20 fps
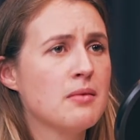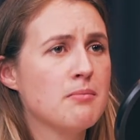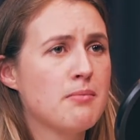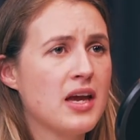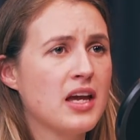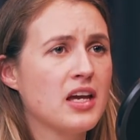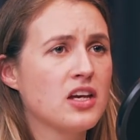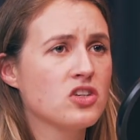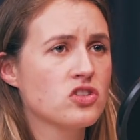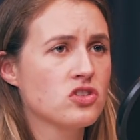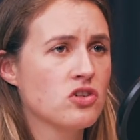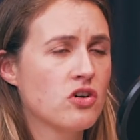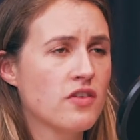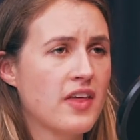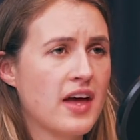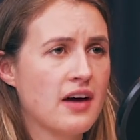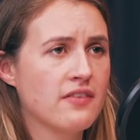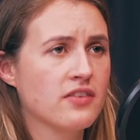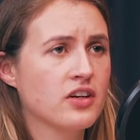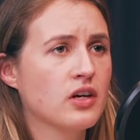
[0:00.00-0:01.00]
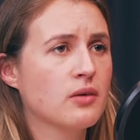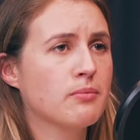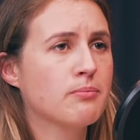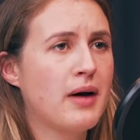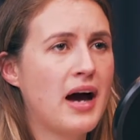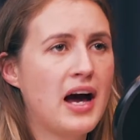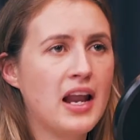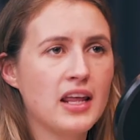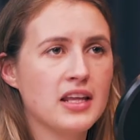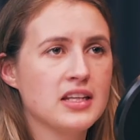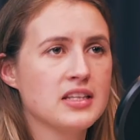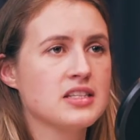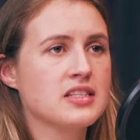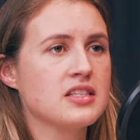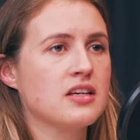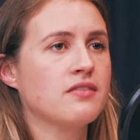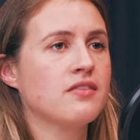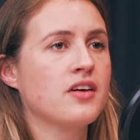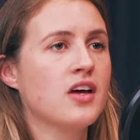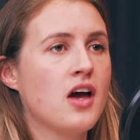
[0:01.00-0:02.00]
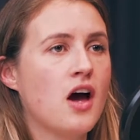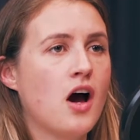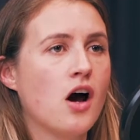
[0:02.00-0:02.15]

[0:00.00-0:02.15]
making sure they have a good balance of